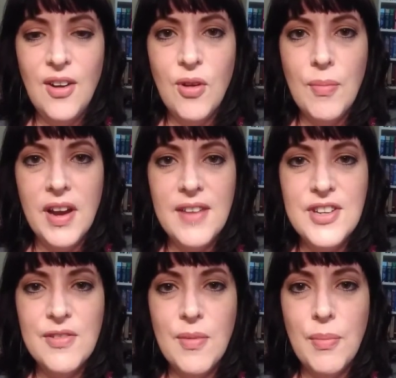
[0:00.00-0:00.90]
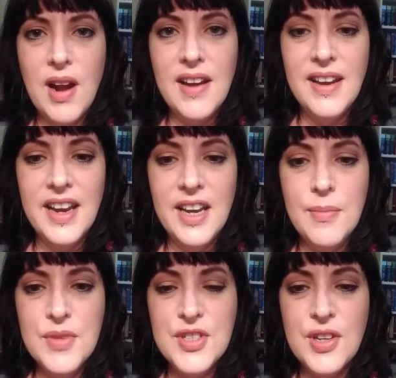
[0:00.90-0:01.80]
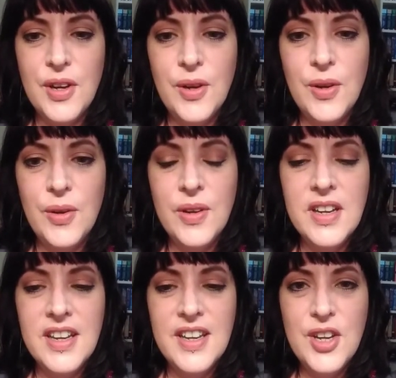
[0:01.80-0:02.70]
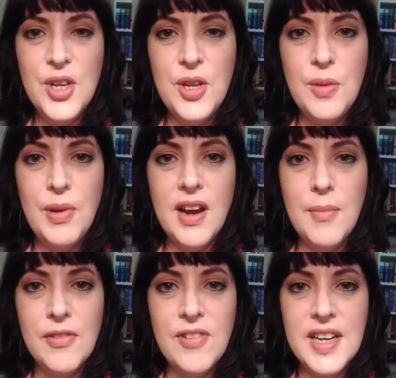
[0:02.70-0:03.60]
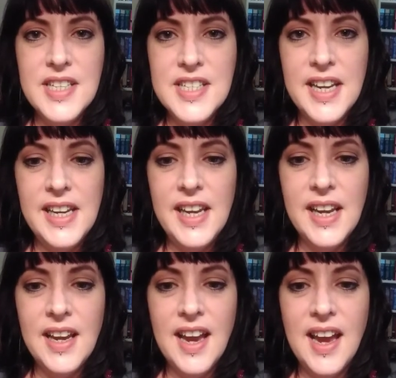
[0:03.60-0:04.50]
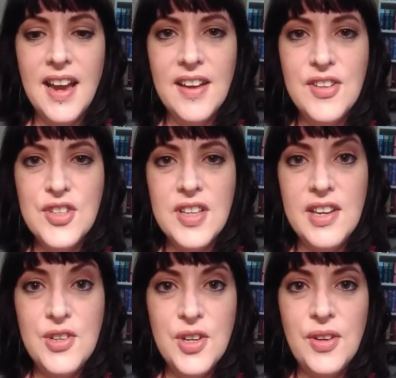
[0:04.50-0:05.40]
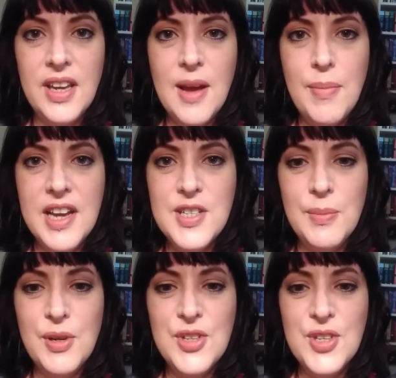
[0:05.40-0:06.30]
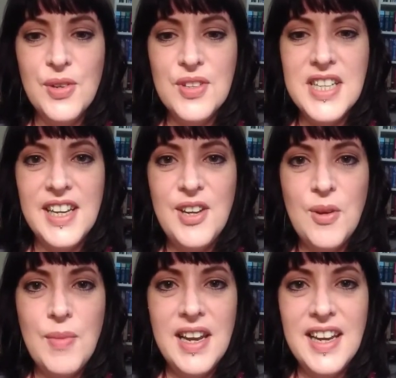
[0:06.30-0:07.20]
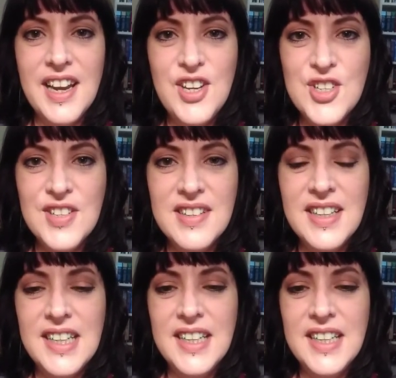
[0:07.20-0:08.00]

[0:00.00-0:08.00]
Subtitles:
or it might have a different brand name, so you become afraid to take it and then you don't get better because you're not taking your medication.